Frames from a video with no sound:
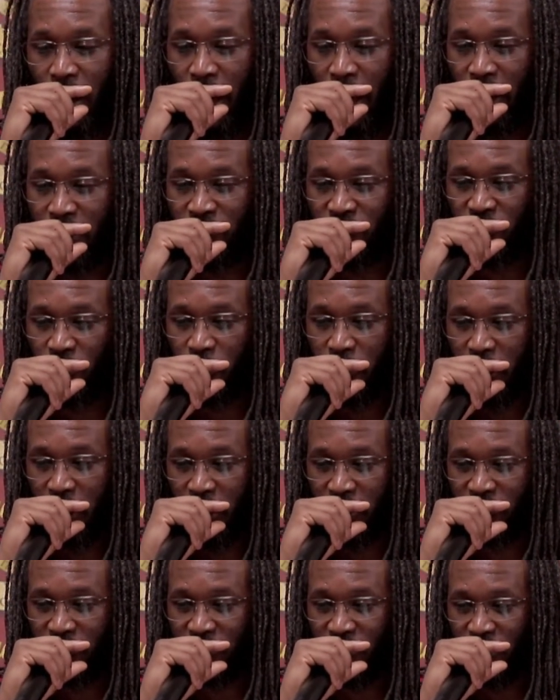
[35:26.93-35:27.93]
And so he
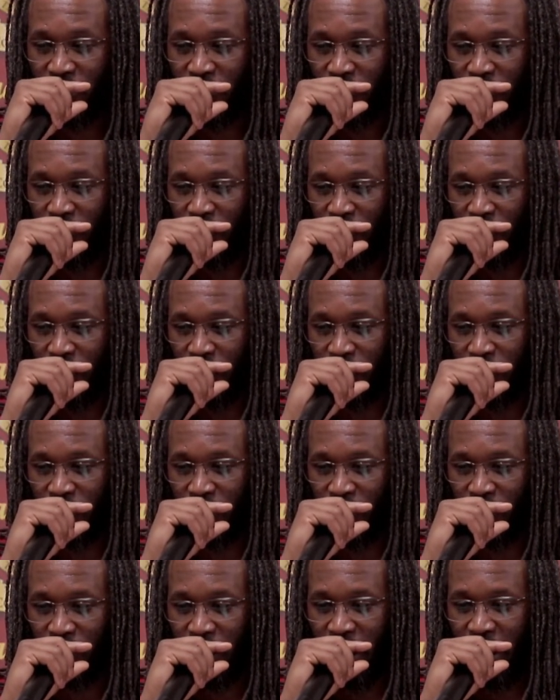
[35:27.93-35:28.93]
gets to
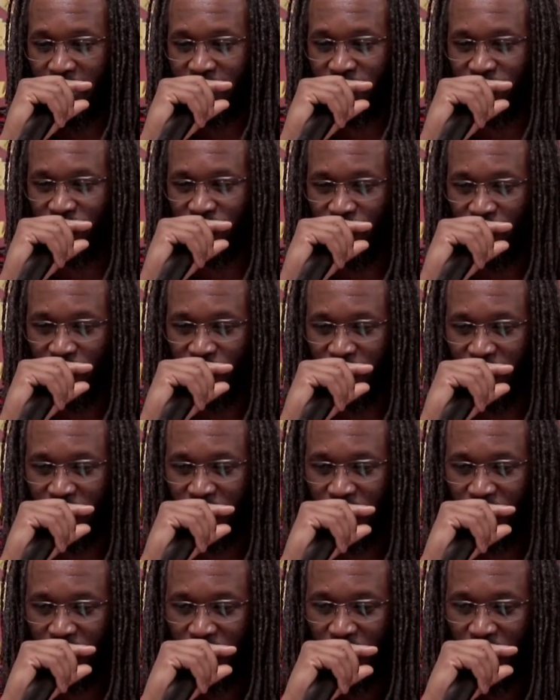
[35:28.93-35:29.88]
the last servant